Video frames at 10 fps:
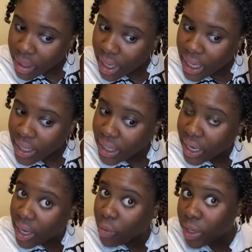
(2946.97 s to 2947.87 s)
And
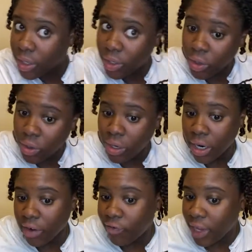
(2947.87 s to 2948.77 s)
then we do
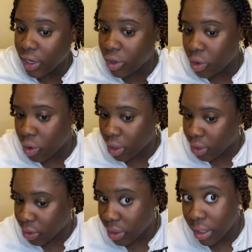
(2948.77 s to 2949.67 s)
our finger
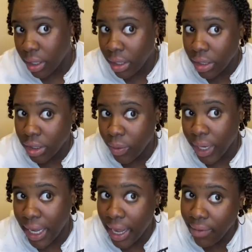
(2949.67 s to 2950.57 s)
coil so we
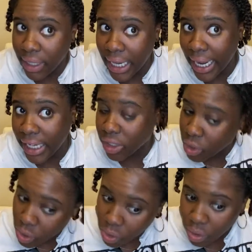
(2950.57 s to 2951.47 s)
can have a nice
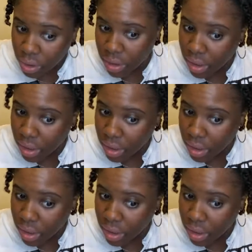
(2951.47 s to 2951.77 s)
coil.